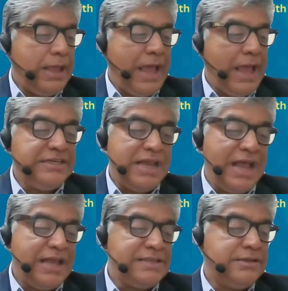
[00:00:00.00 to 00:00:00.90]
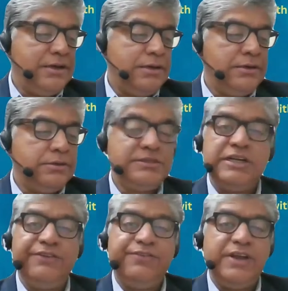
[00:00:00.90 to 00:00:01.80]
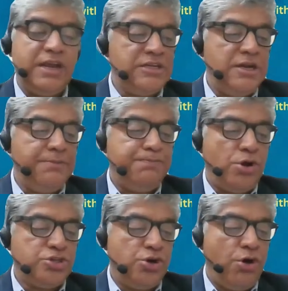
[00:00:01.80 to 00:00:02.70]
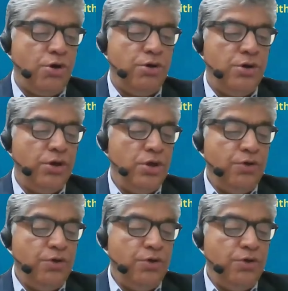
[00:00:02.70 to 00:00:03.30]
And she has a certification in POSH law